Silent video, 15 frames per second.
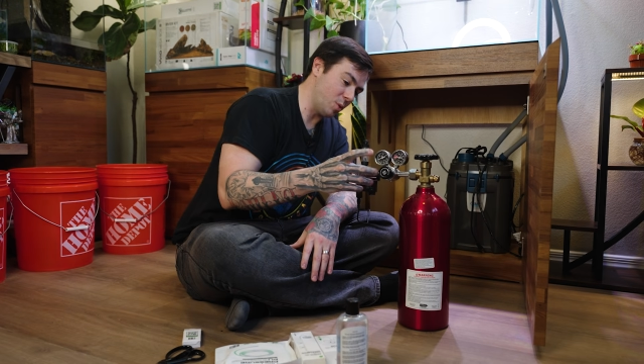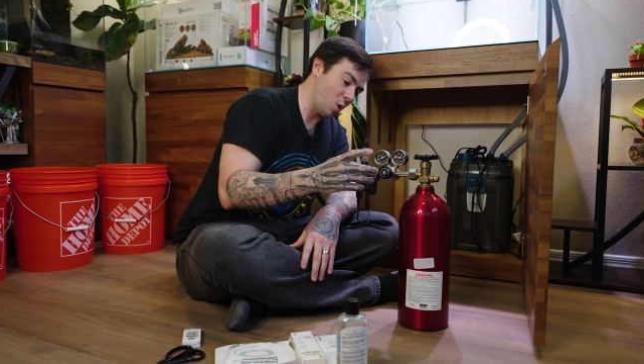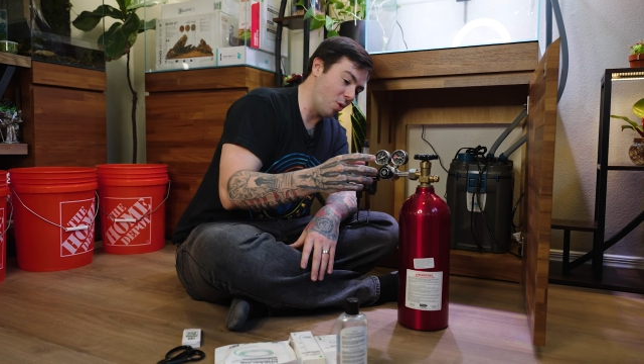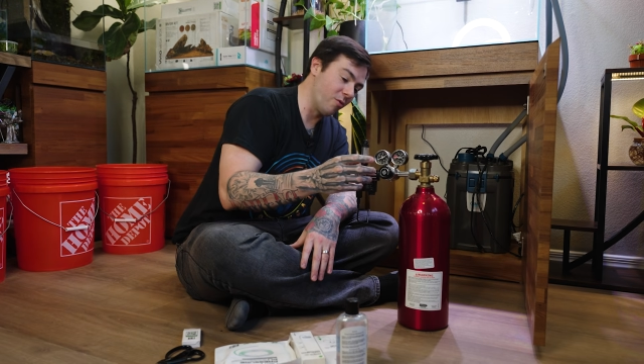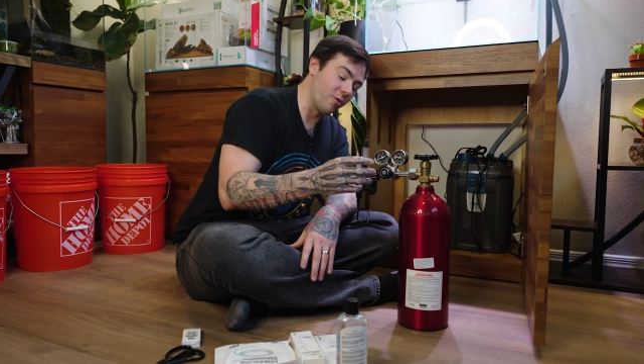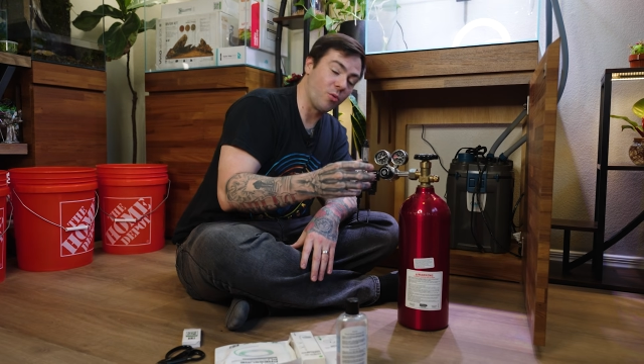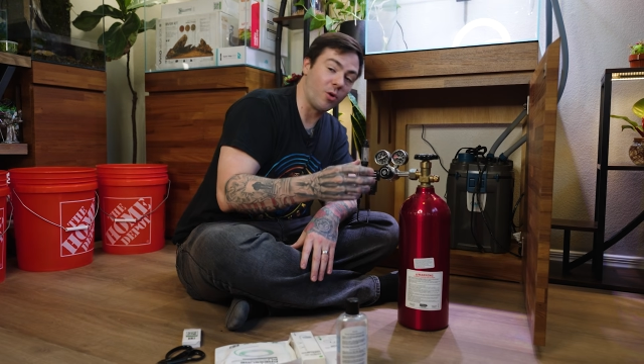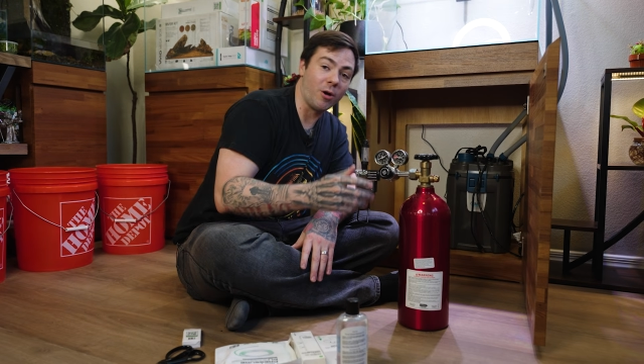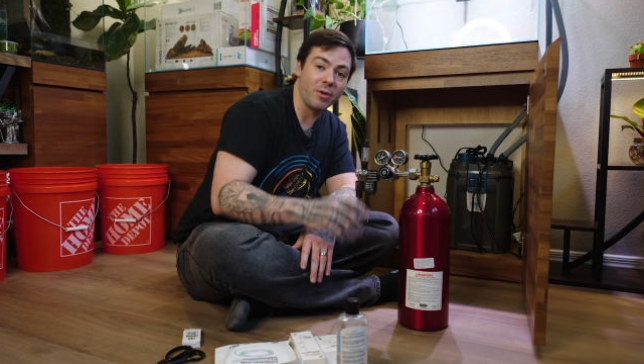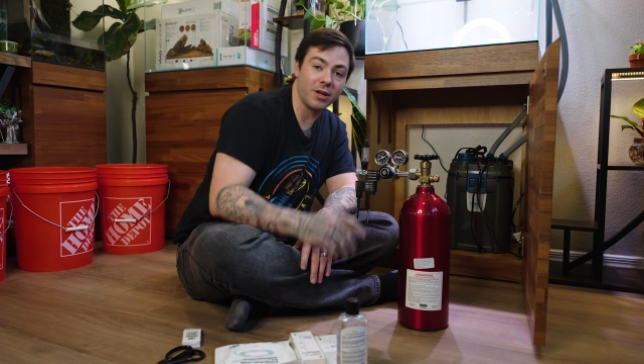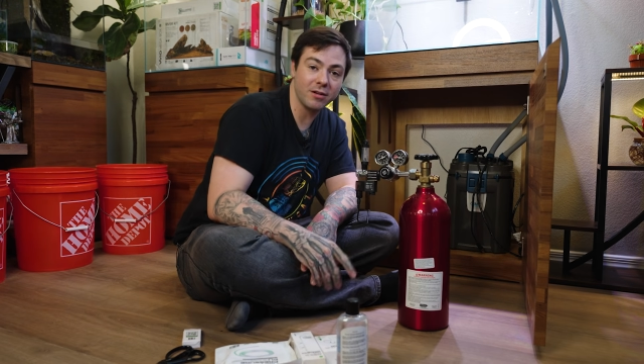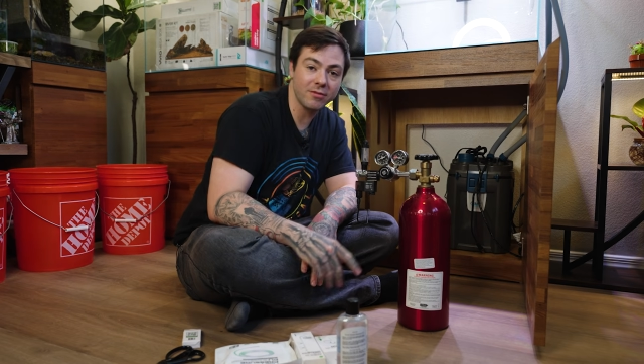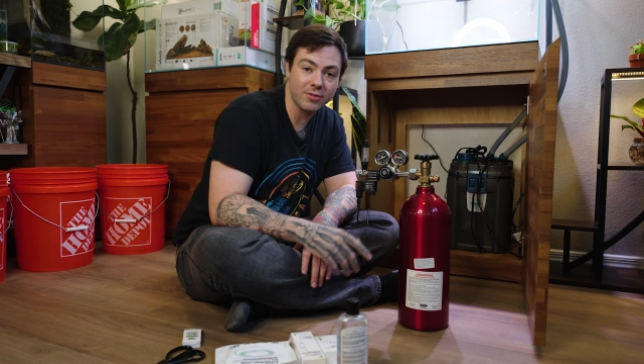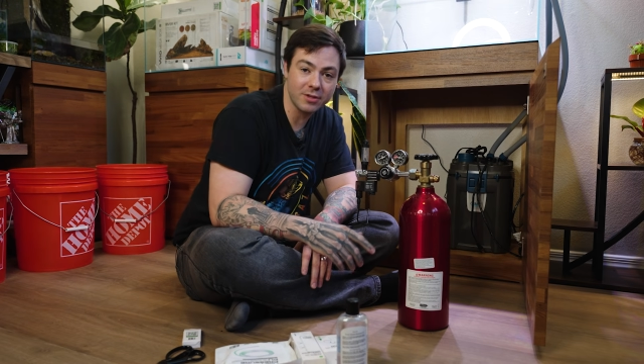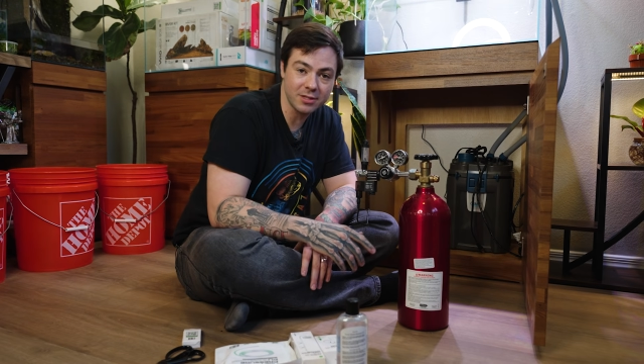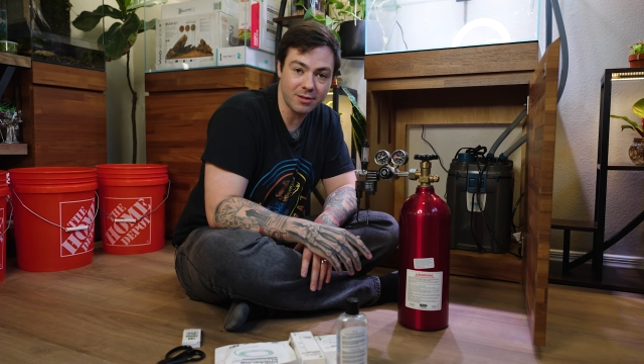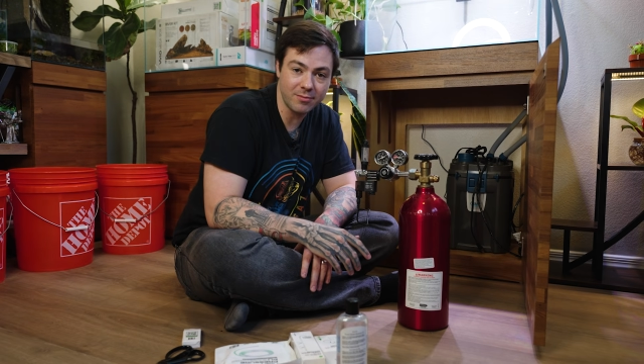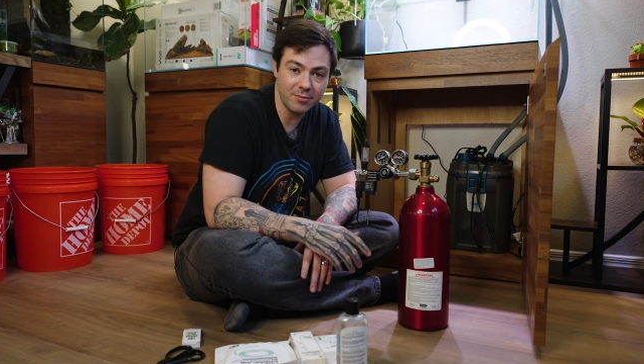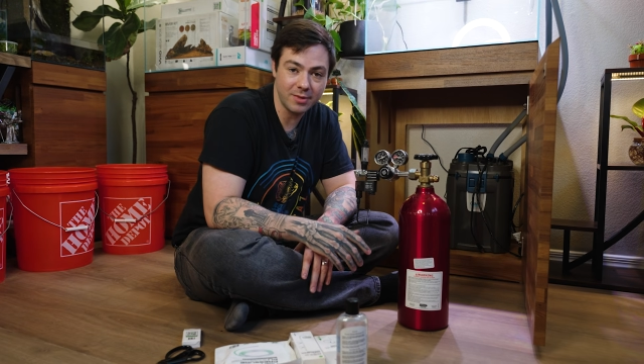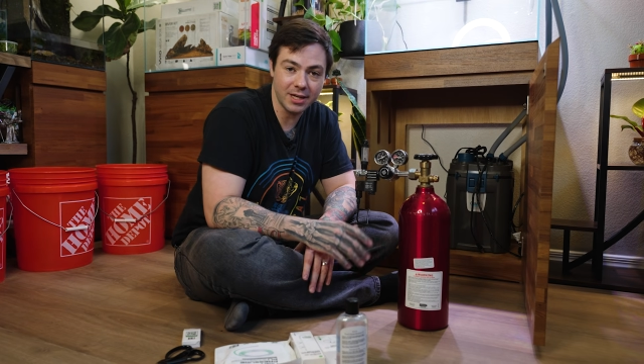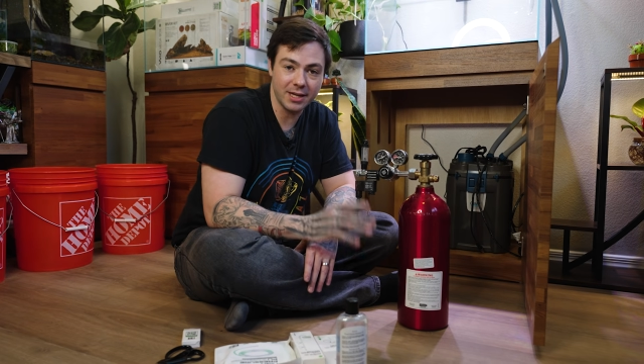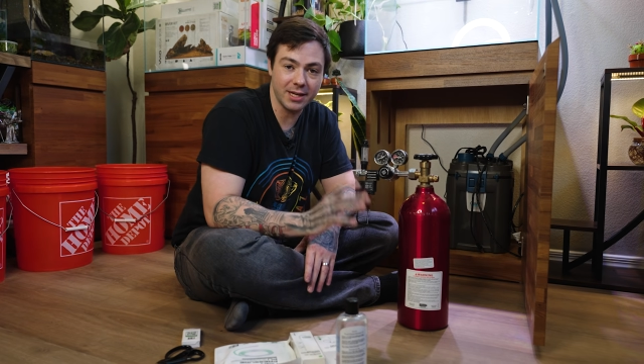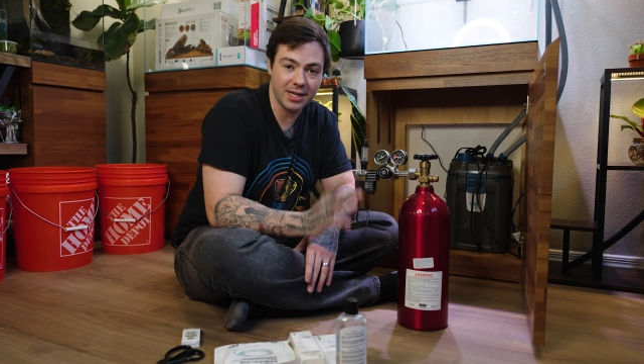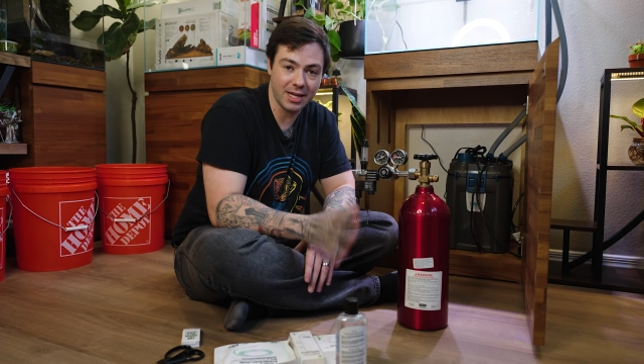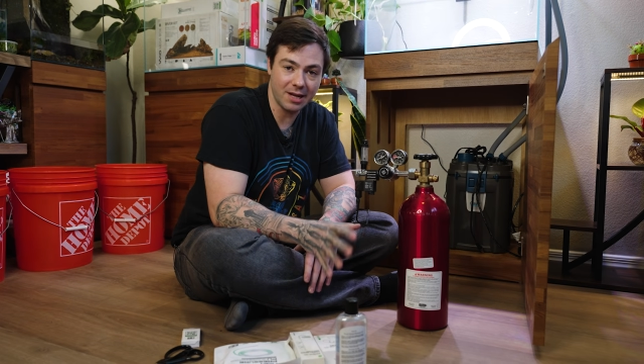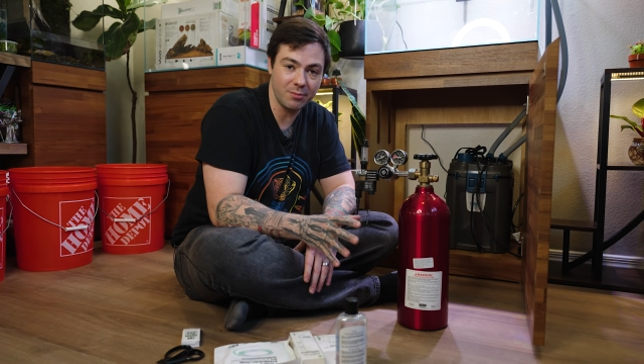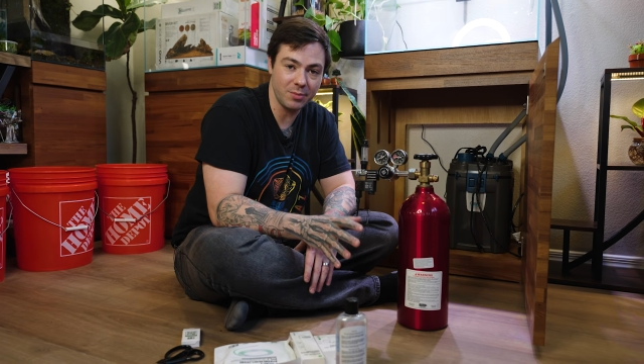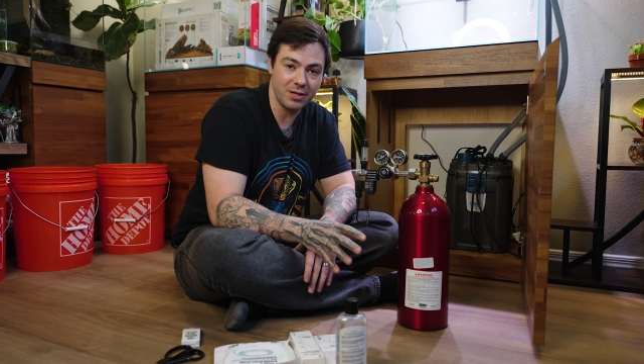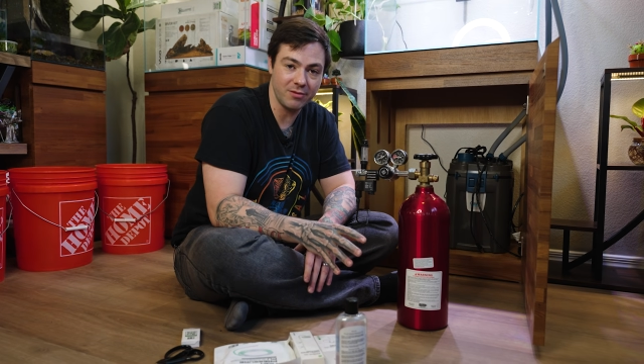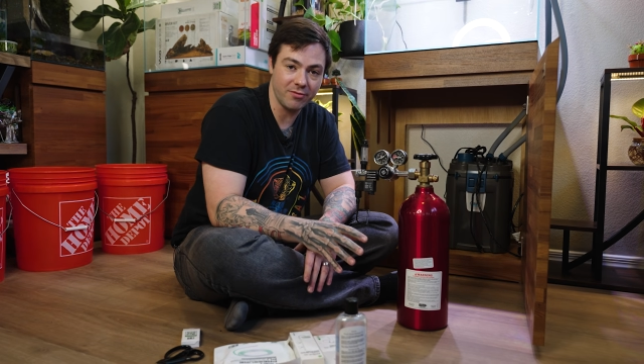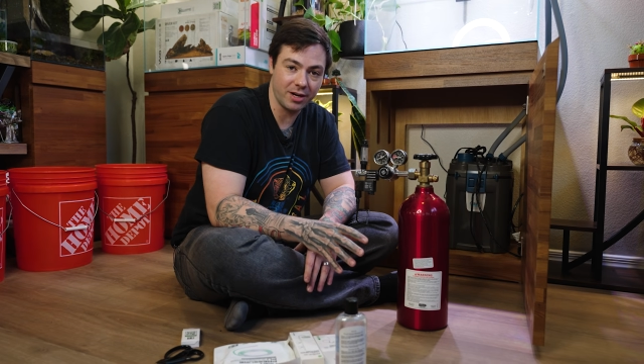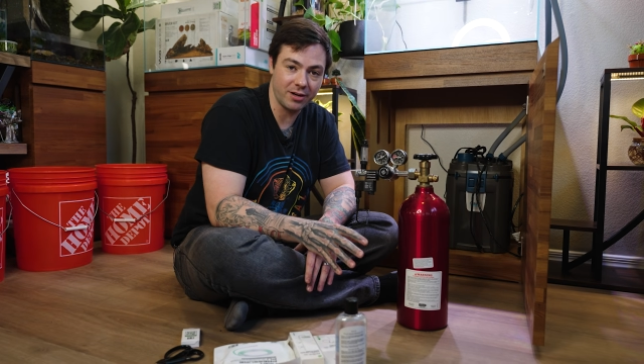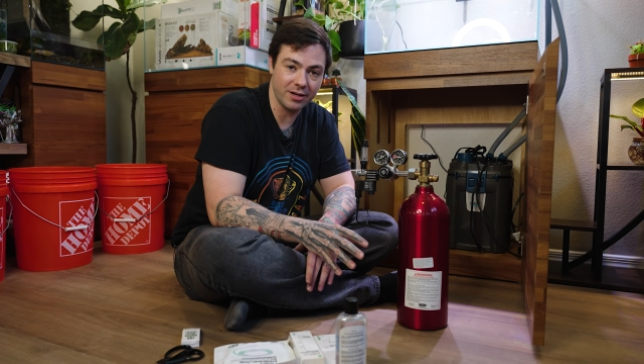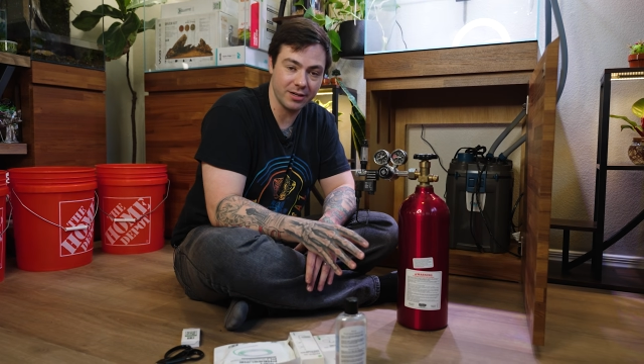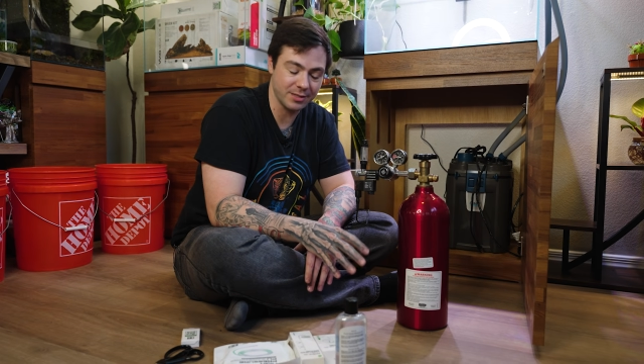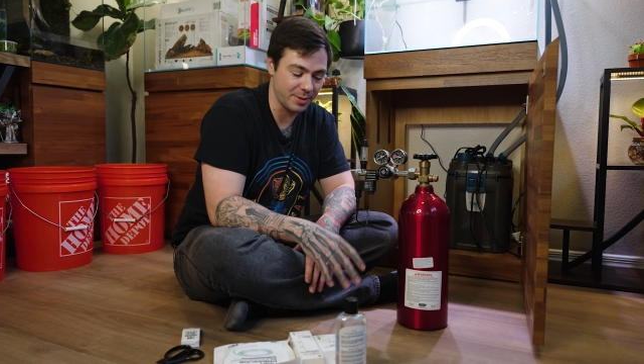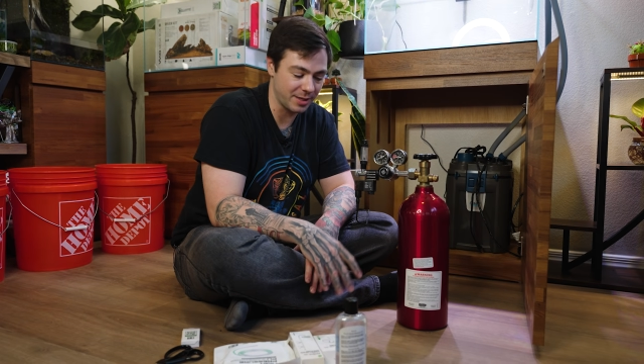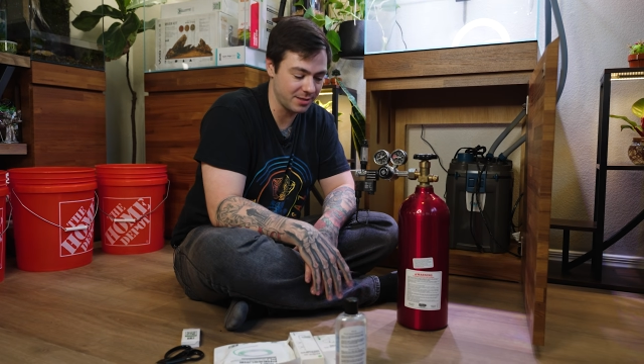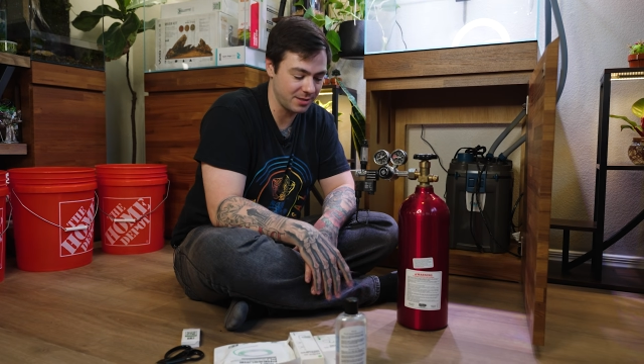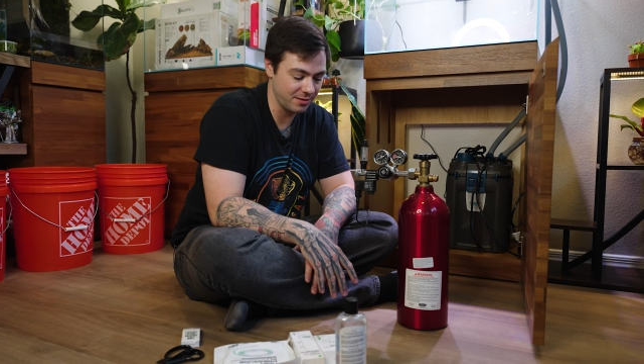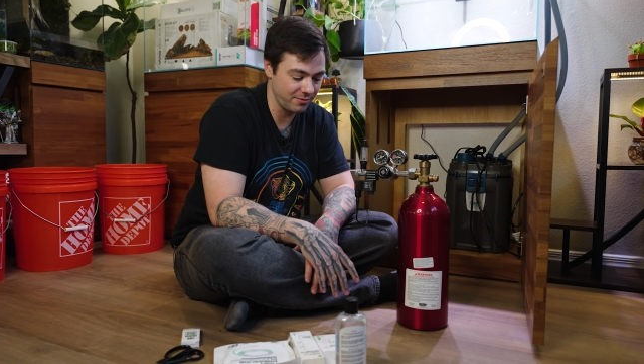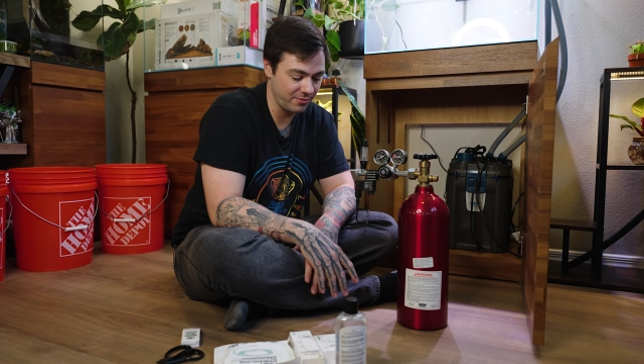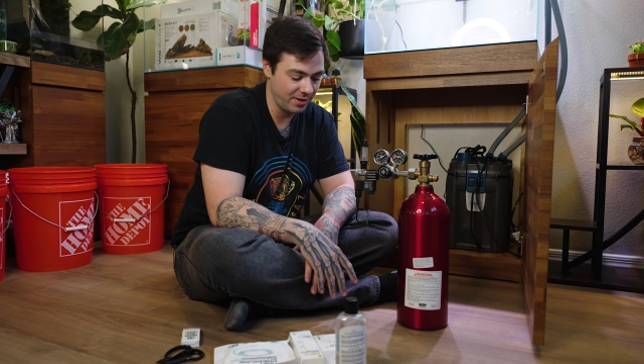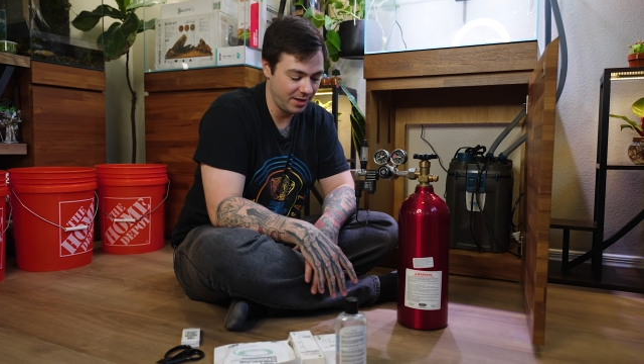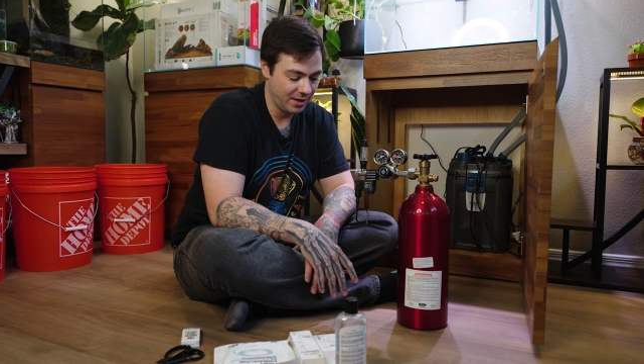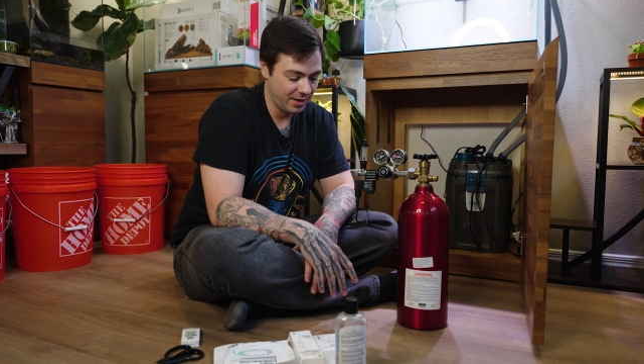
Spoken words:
overwhelming for some, and it can be very expensive.